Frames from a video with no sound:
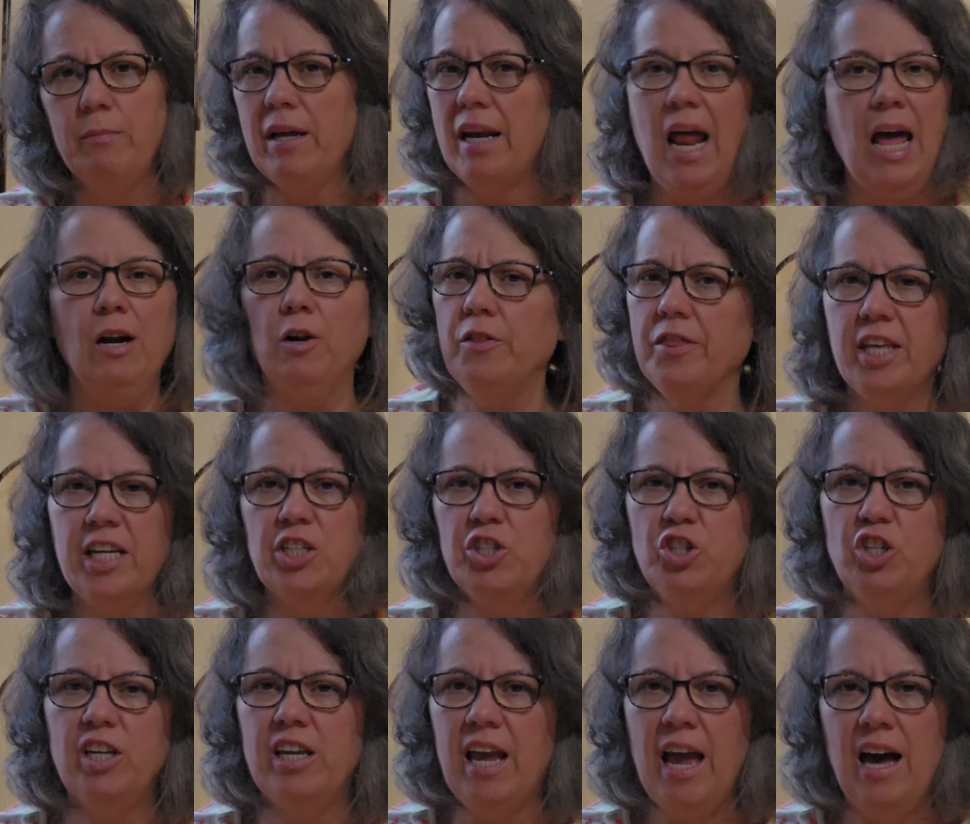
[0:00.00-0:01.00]
But I don't think
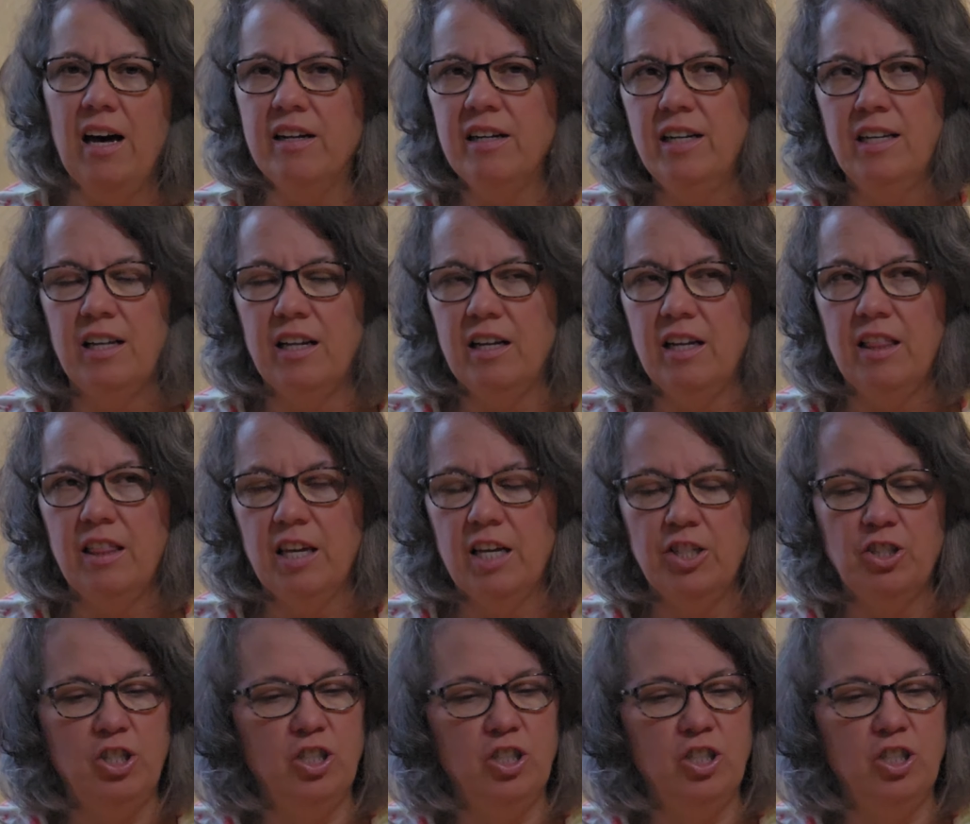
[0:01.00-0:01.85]
she counted anything.